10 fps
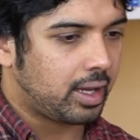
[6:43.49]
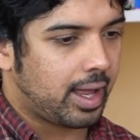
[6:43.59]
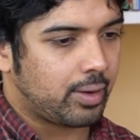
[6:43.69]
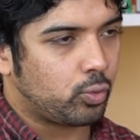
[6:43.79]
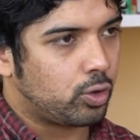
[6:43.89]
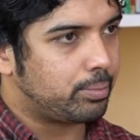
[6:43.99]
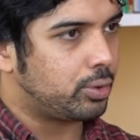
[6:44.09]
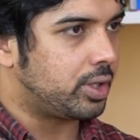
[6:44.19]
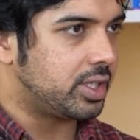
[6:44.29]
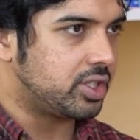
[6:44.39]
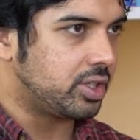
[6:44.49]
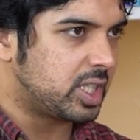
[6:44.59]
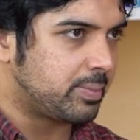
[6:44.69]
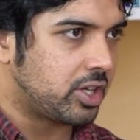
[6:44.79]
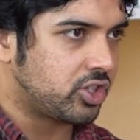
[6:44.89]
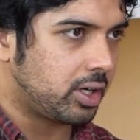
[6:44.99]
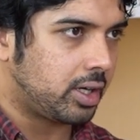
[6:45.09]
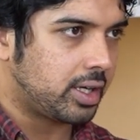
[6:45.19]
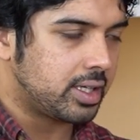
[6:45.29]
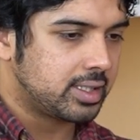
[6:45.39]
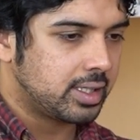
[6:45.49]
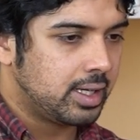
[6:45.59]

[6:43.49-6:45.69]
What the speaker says: At one point do you specialise?